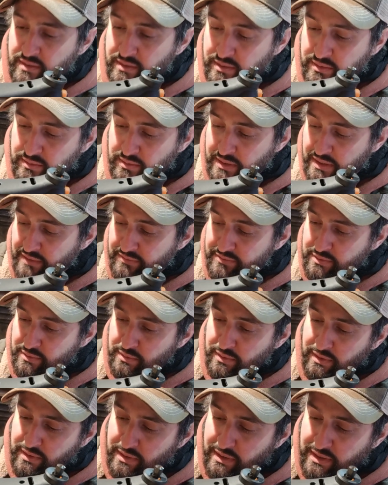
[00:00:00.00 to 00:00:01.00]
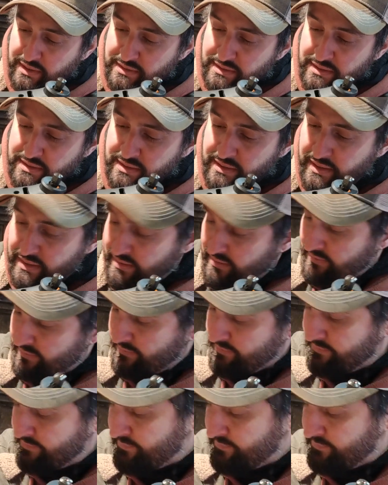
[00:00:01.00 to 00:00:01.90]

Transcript: You're going to have to organize this again.